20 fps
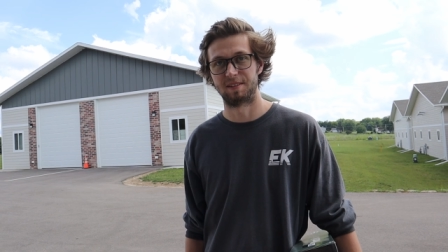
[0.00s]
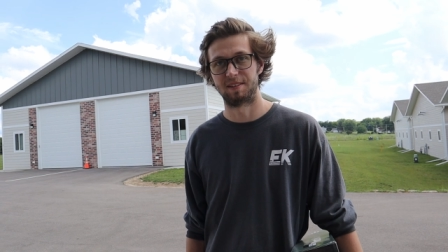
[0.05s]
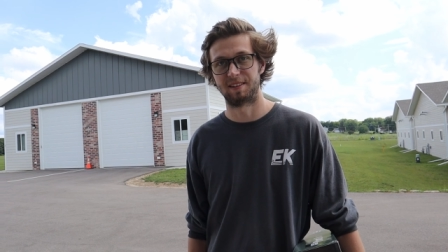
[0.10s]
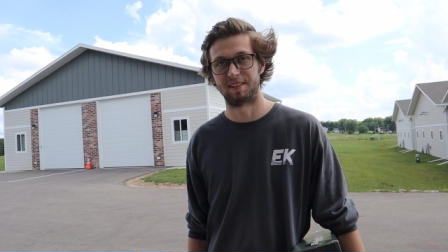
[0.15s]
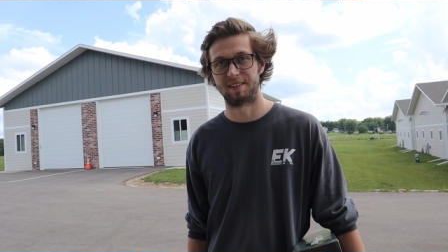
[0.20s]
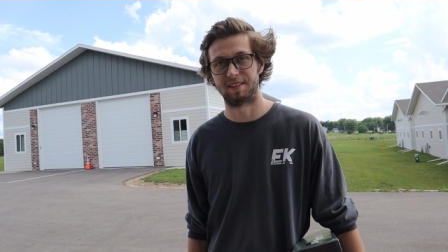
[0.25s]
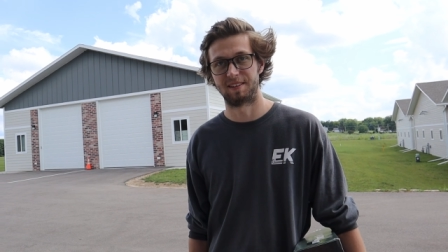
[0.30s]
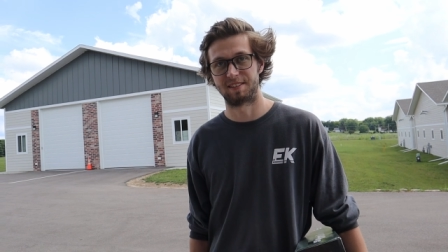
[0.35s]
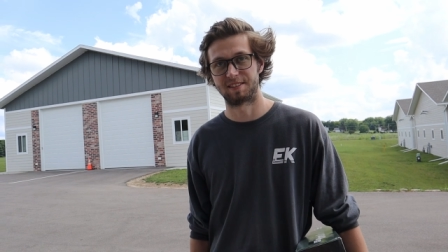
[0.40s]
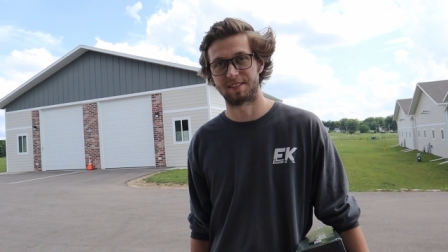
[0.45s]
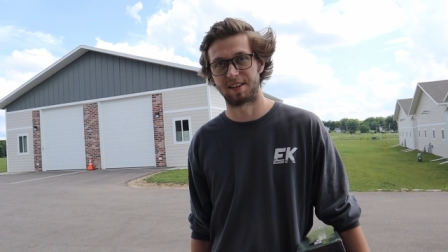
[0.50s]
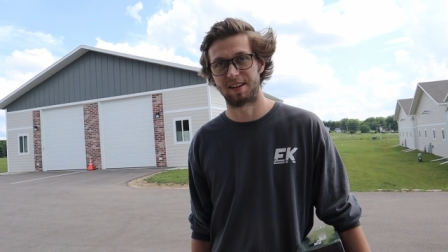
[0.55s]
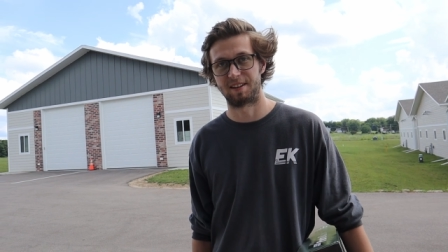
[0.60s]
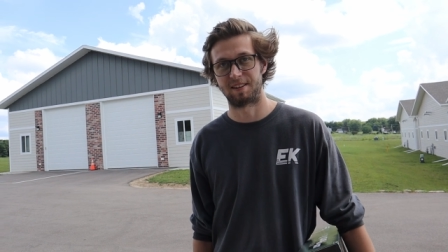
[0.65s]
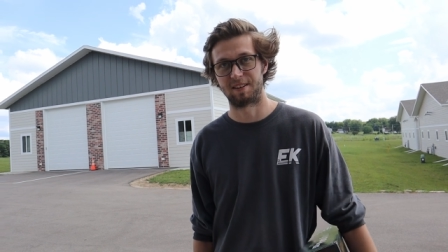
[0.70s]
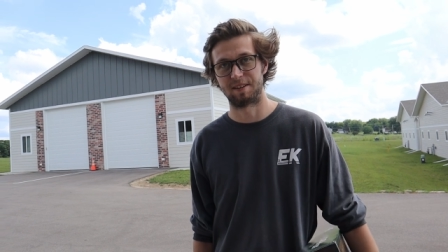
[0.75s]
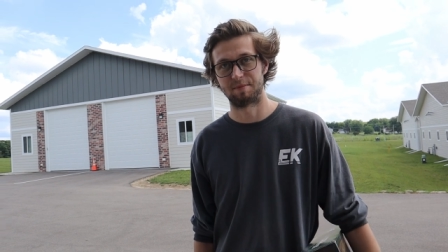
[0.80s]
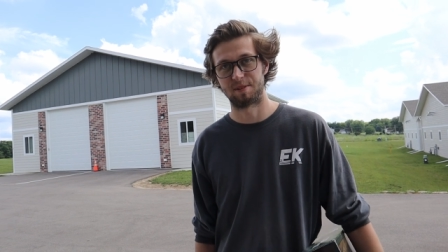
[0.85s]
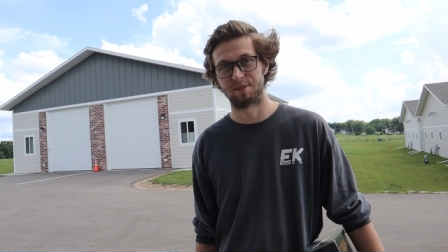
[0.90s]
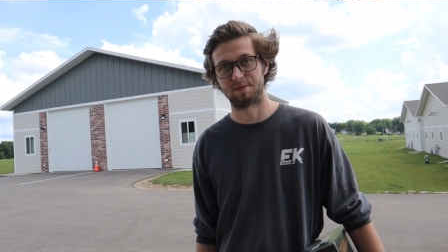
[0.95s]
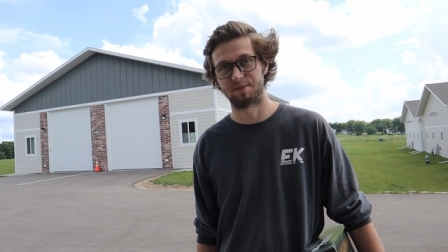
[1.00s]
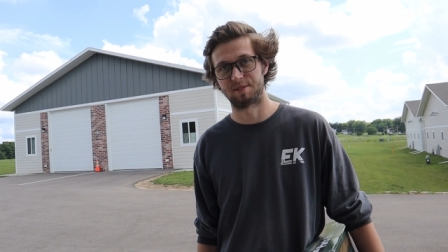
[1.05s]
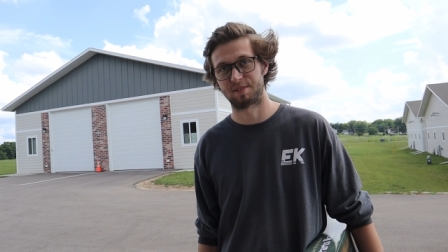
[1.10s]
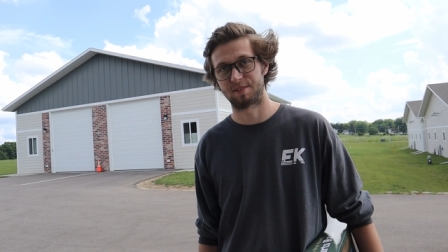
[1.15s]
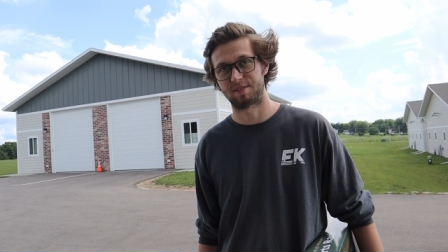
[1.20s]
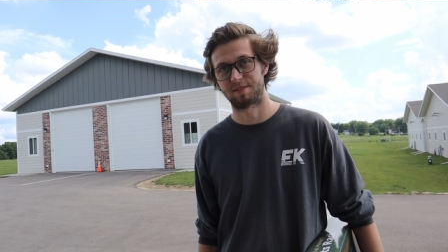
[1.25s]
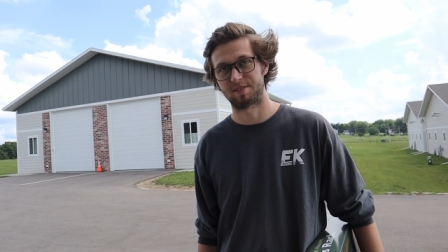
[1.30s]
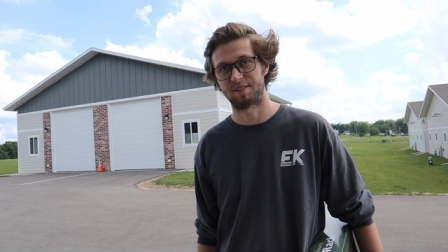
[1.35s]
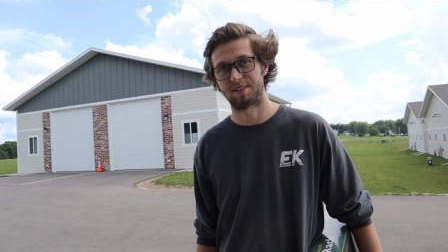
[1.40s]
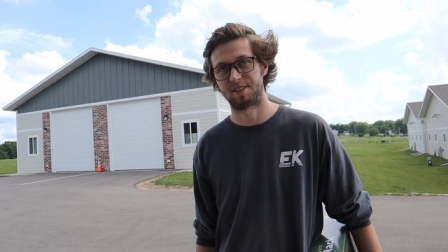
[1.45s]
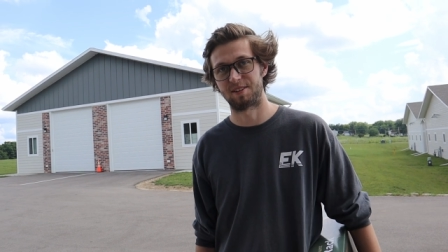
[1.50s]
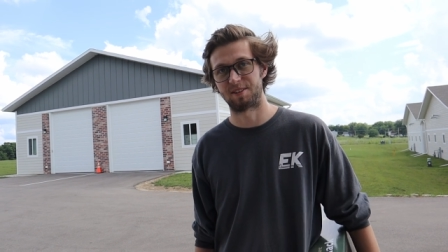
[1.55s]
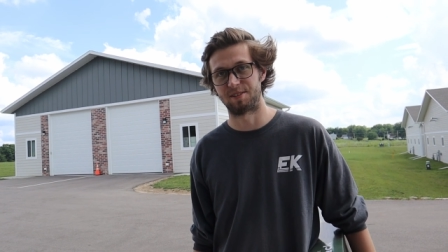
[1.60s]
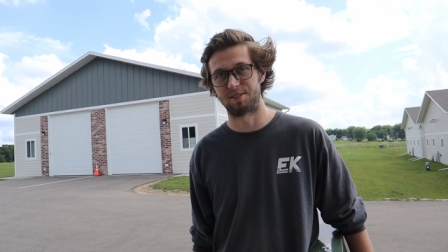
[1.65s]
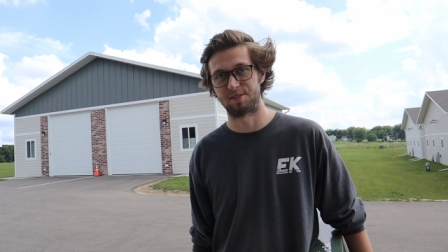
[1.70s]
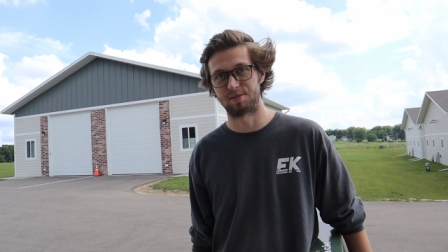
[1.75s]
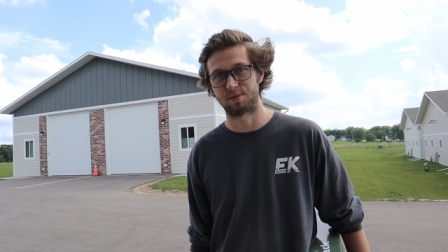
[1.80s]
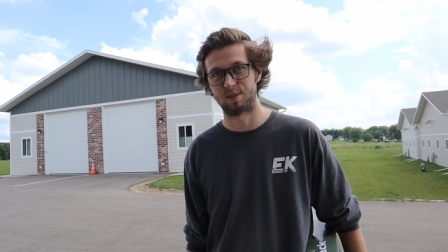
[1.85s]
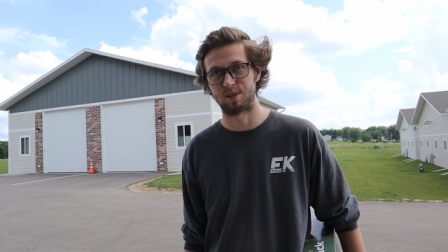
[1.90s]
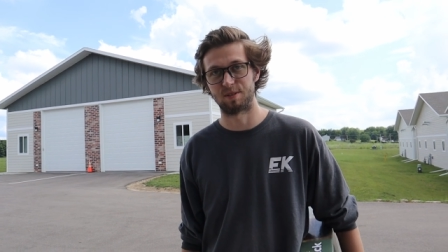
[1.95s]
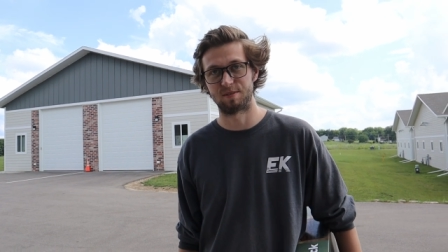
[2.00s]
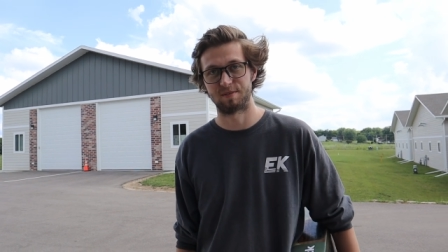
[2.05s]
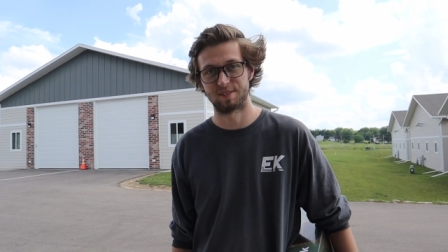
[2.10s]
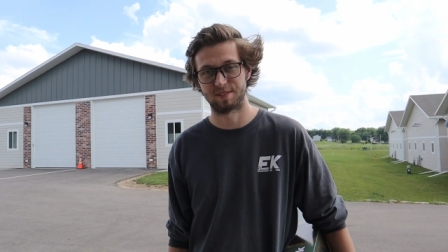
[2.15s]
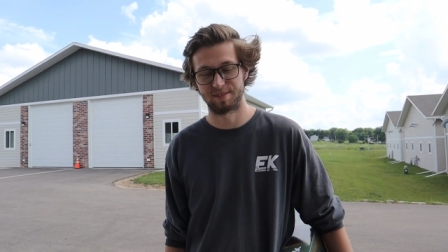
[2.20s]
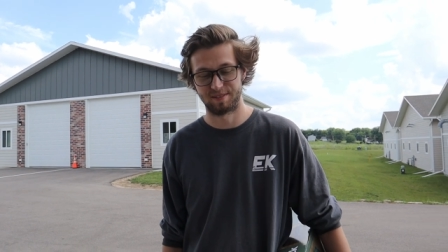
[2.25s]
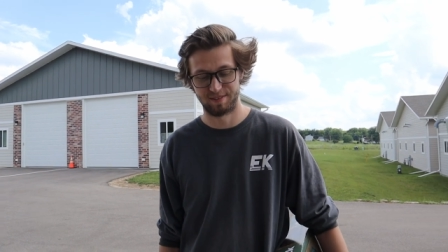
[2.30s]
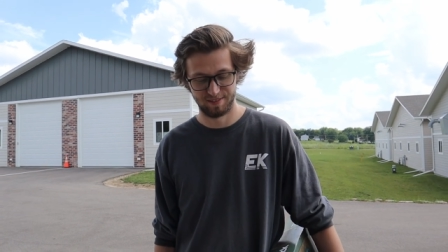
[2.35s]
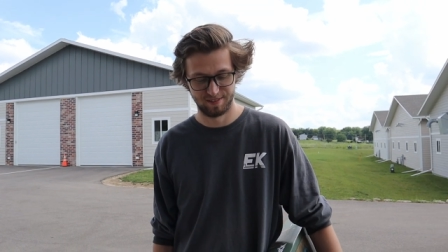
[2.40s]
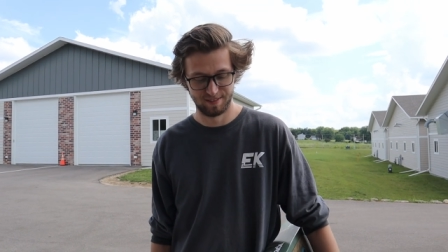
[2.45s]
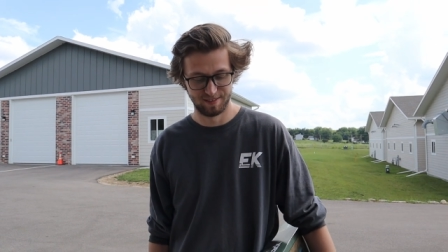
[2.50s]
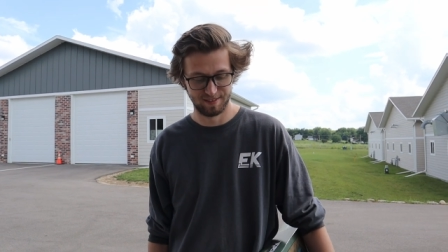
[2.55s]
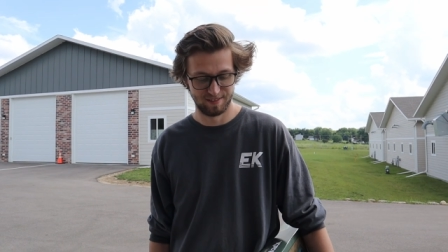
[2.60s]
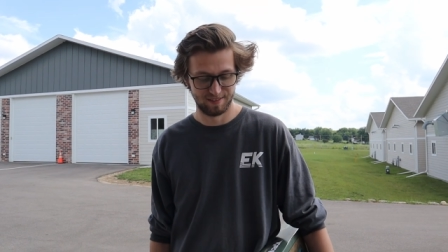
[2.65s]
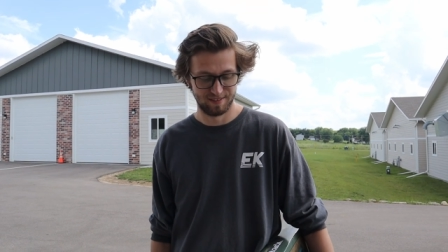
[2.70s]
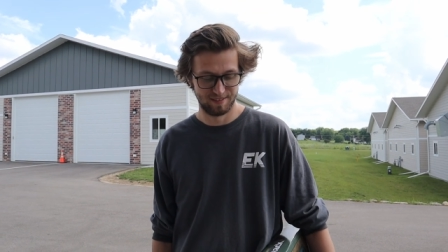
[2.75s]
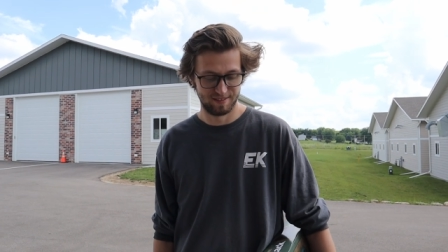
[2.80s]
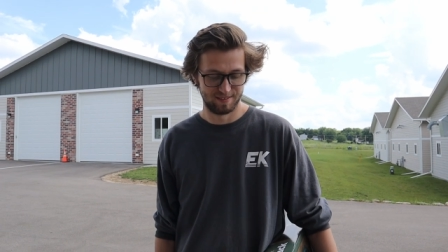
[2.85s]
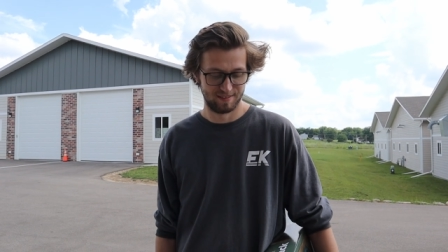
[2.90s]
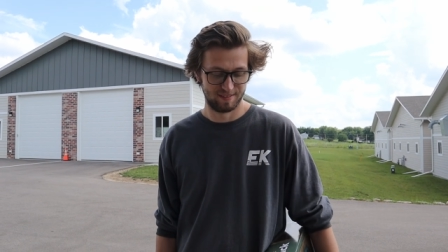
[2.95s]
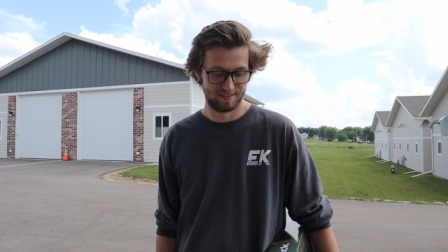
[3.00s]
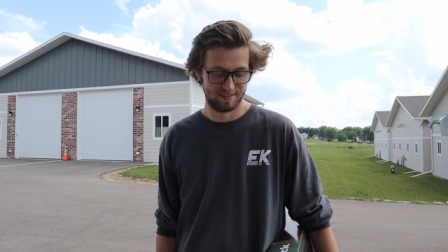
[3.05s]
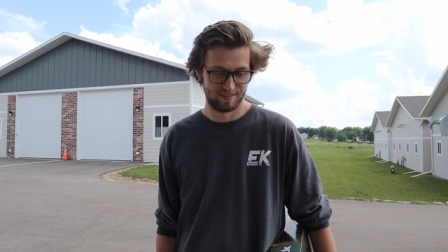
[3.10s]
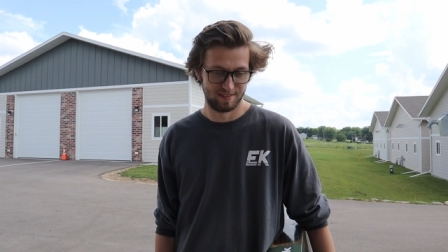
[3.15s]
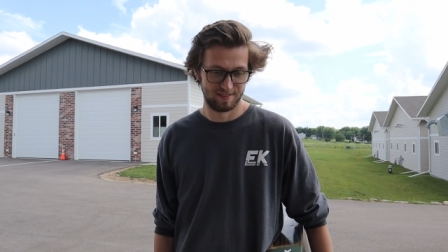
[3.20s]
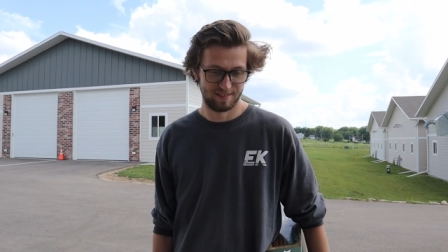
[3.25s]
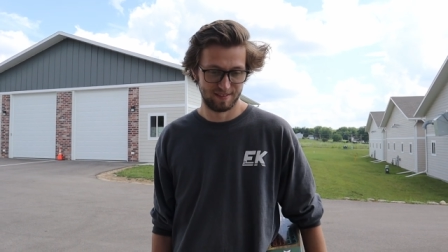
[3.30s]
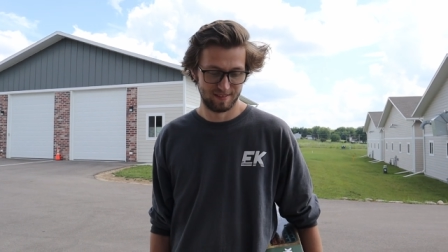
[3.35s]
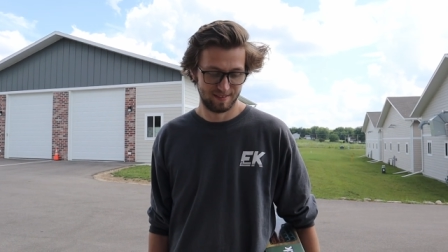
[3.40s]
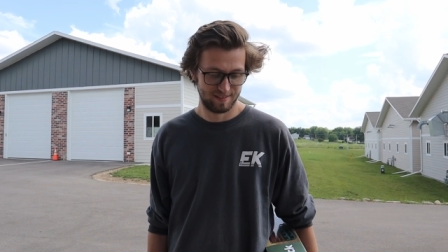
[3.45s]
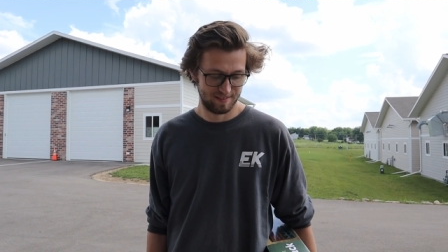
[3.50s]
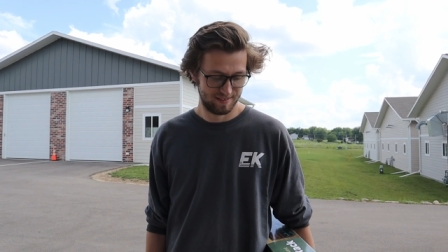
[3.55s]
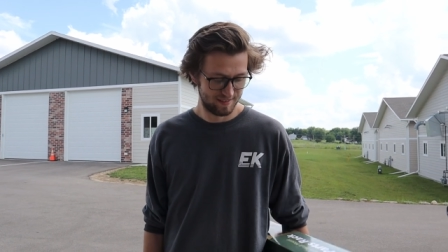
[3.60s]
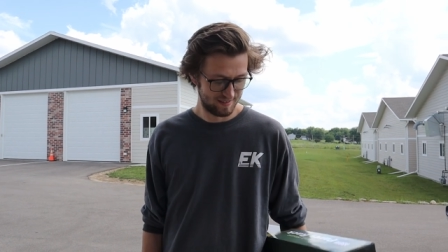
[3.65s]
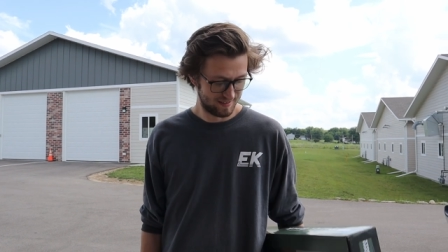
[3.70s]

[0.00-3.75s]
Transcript: And then he scanned it up, and it was 112. You good Samaritan, you.